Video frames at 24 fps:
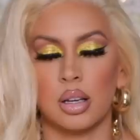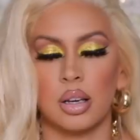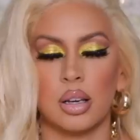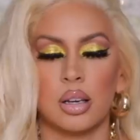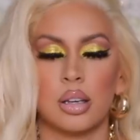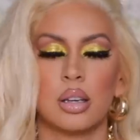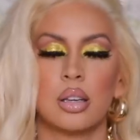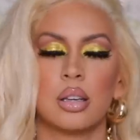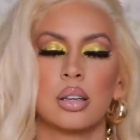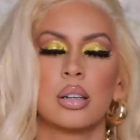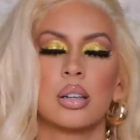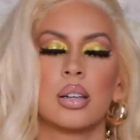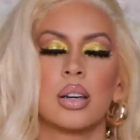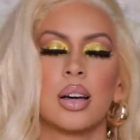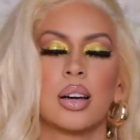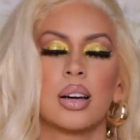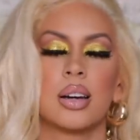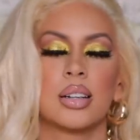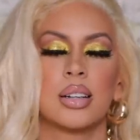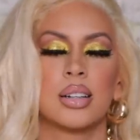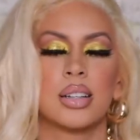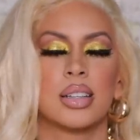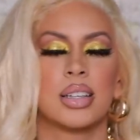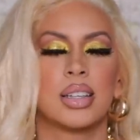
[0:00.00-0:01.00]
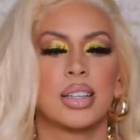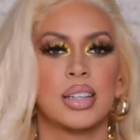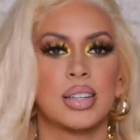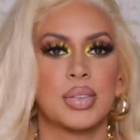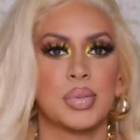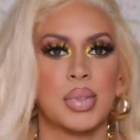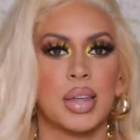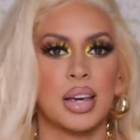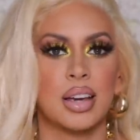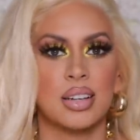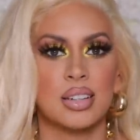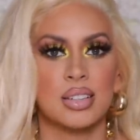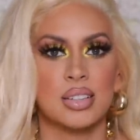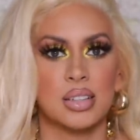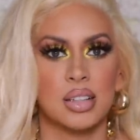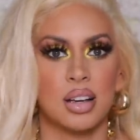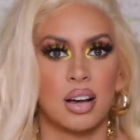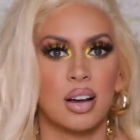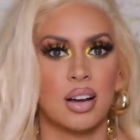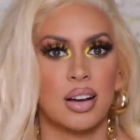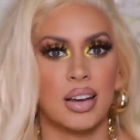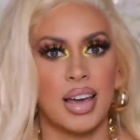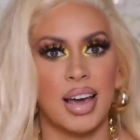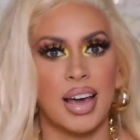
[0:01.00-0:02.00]
I cannot get that
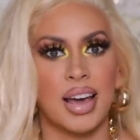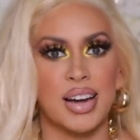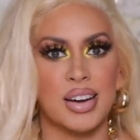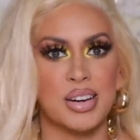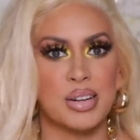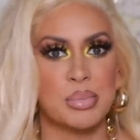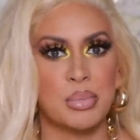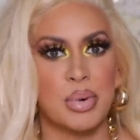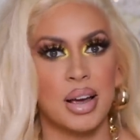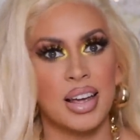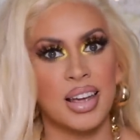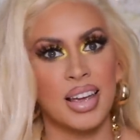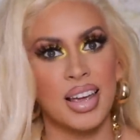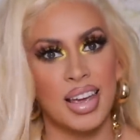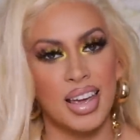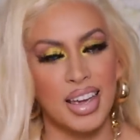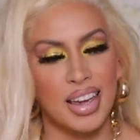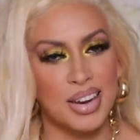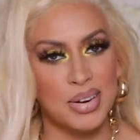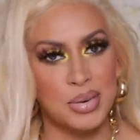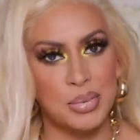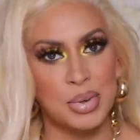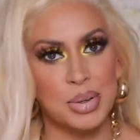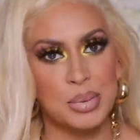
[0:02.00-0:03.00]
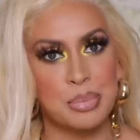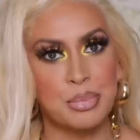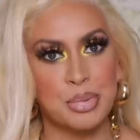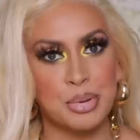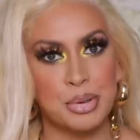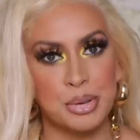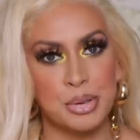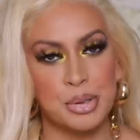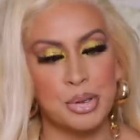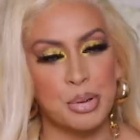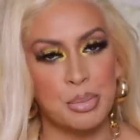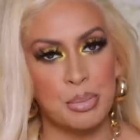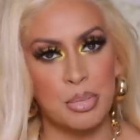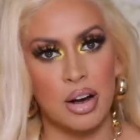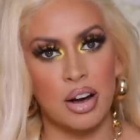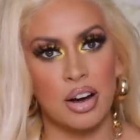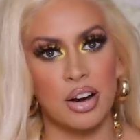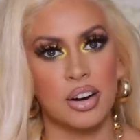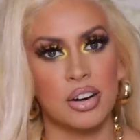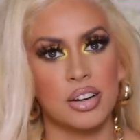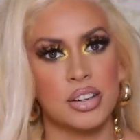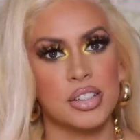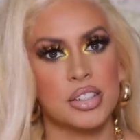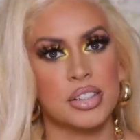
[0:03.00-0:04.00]
song out of my head with Bruno
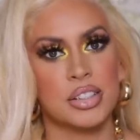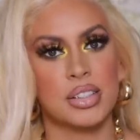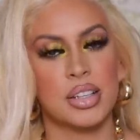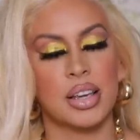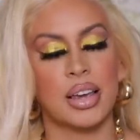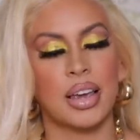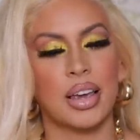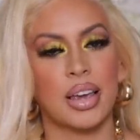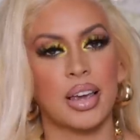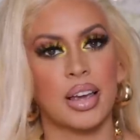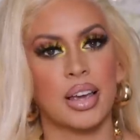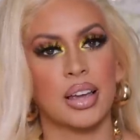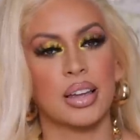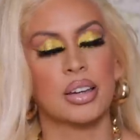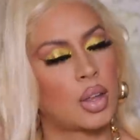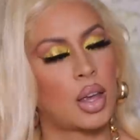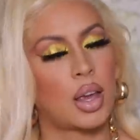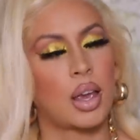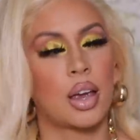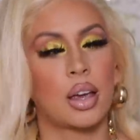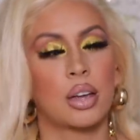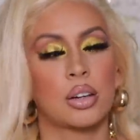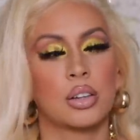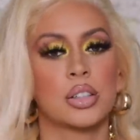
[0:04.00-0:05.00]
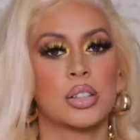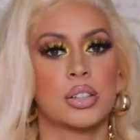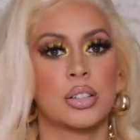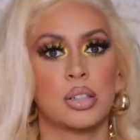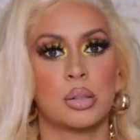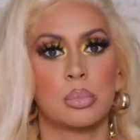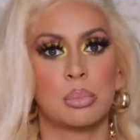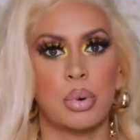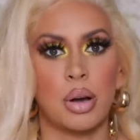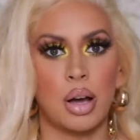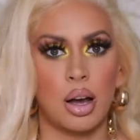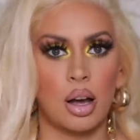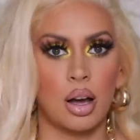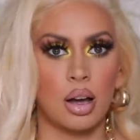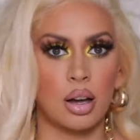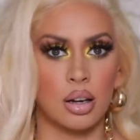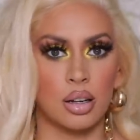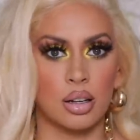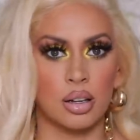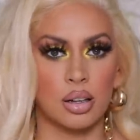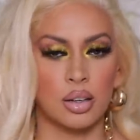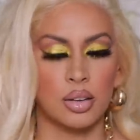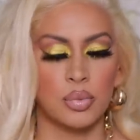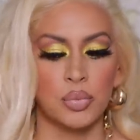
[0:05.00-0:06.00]
Mars and Anderson
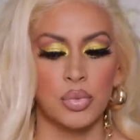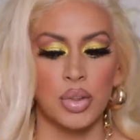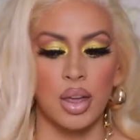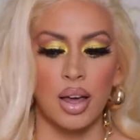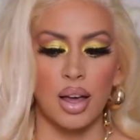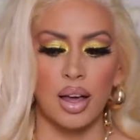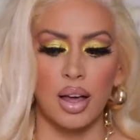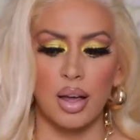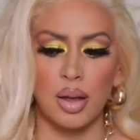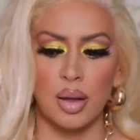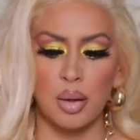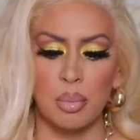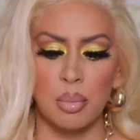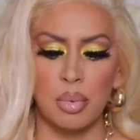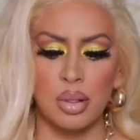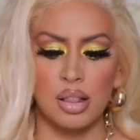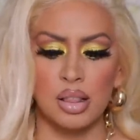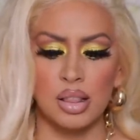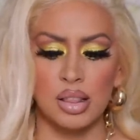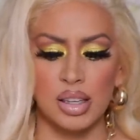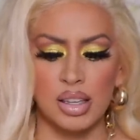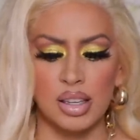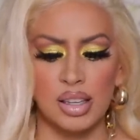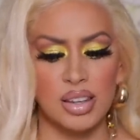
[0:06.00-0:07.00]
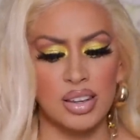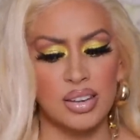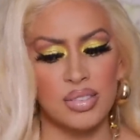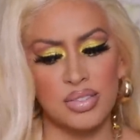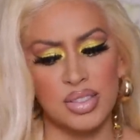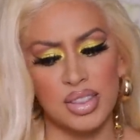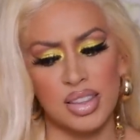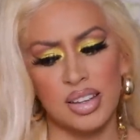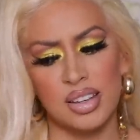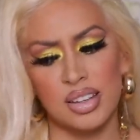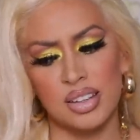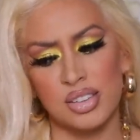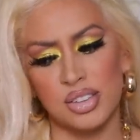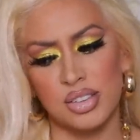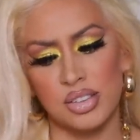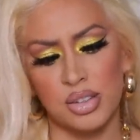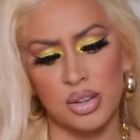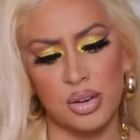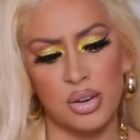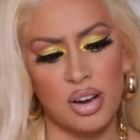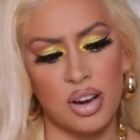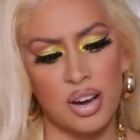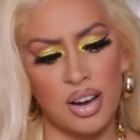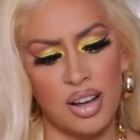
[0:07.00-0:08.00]
Paak. I'ma leave the
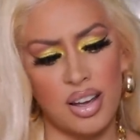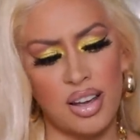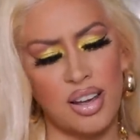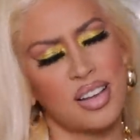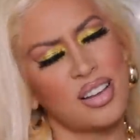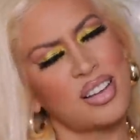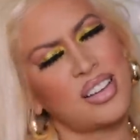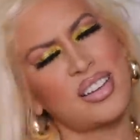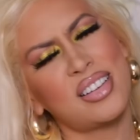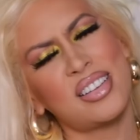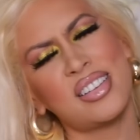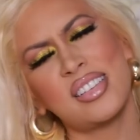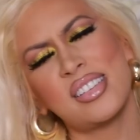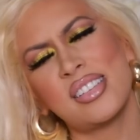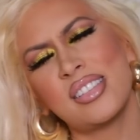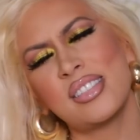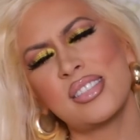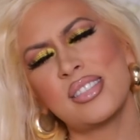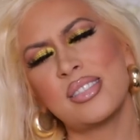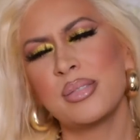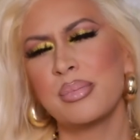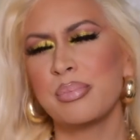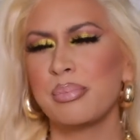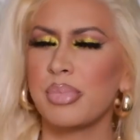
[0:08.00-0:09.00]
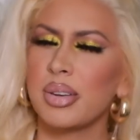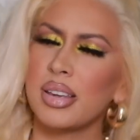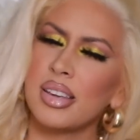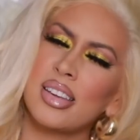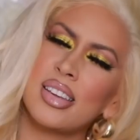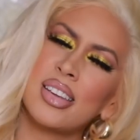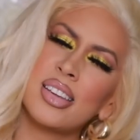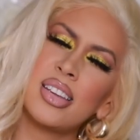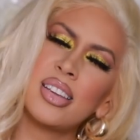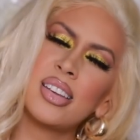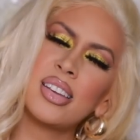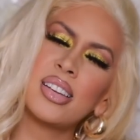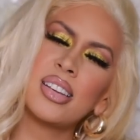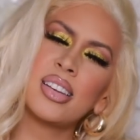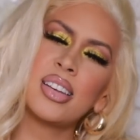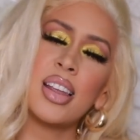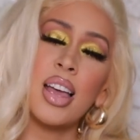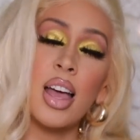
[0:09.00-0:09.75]
door open.